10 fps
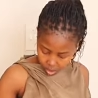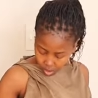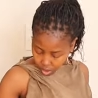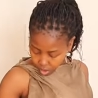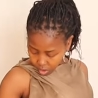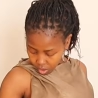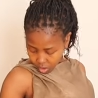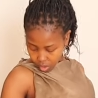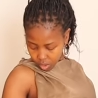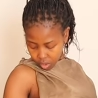
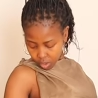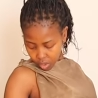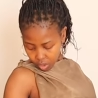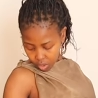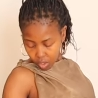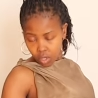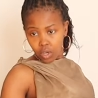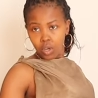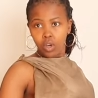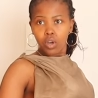
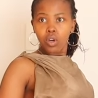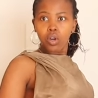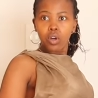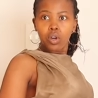Nothing is said.